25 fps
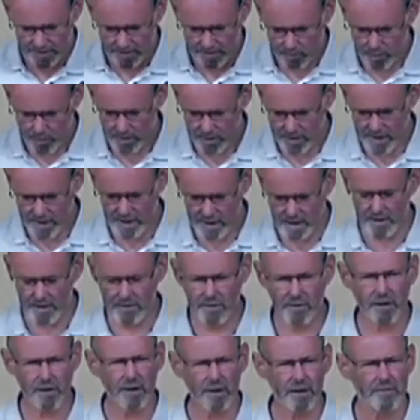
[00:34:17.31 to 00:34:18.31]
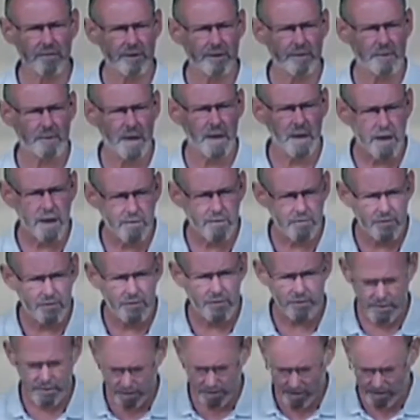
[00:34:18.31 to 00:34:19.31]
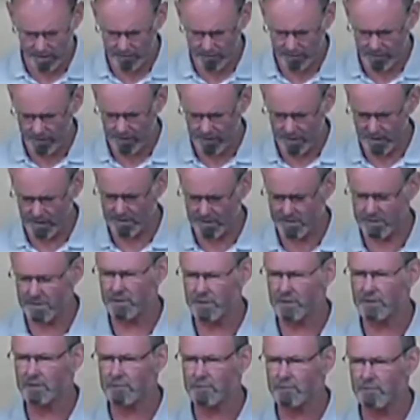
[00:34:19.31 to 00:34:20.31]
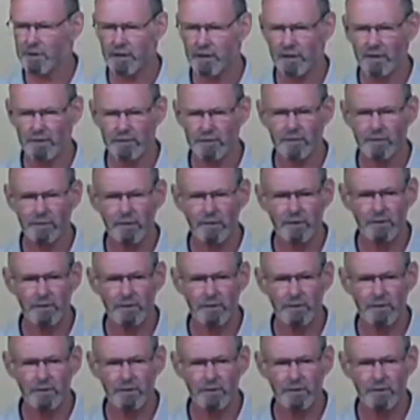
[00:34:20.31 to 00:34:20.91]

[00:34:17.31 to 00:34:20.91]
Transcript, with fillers: what he who gave up everything for us expects